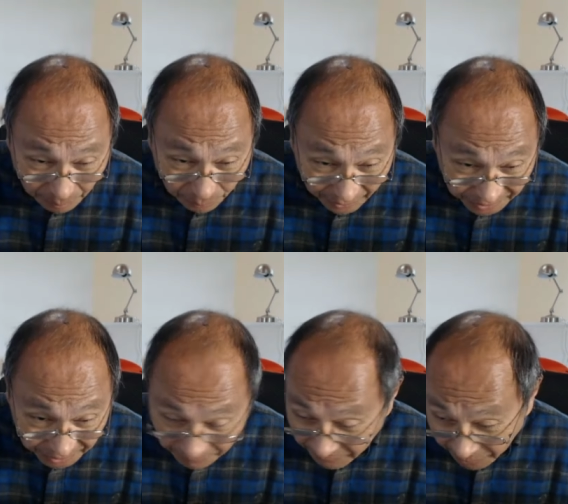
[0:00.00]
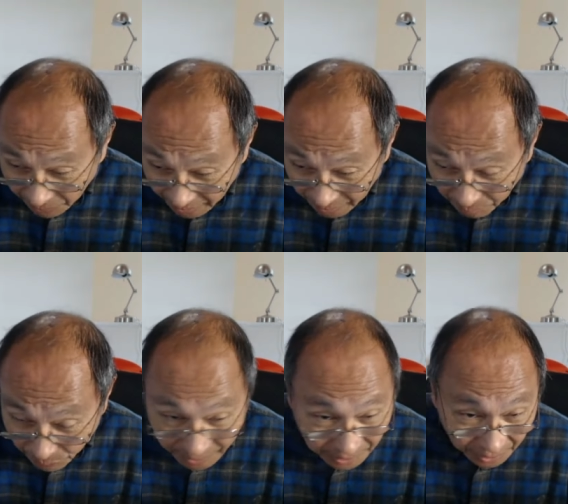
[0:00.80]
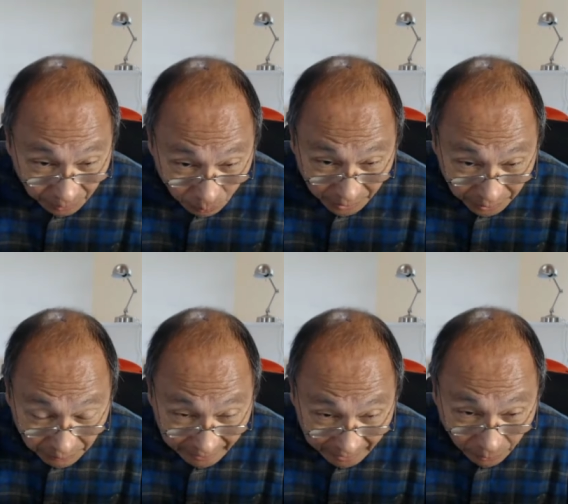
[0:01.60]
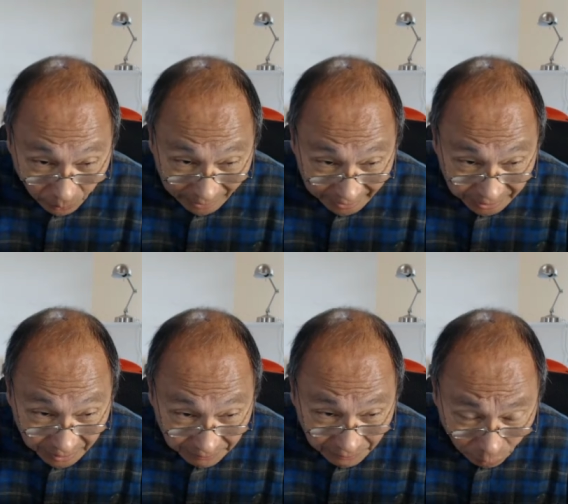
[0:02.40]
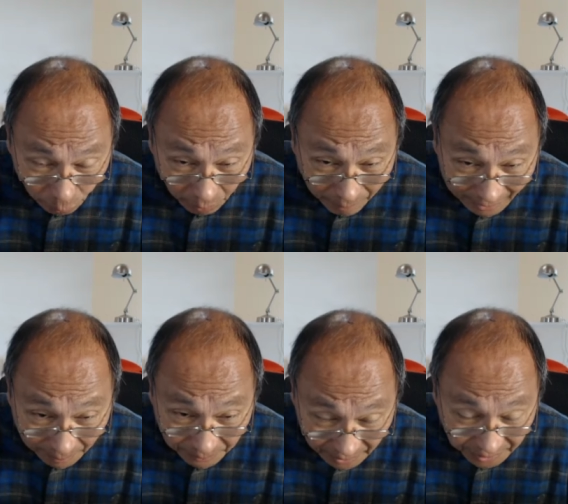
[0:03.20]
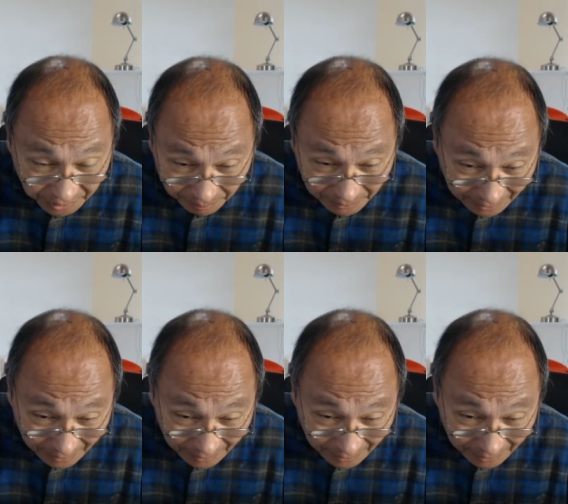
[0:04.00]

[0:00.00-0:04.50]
Brexit vote in Britain, where you've had a rise of global populism.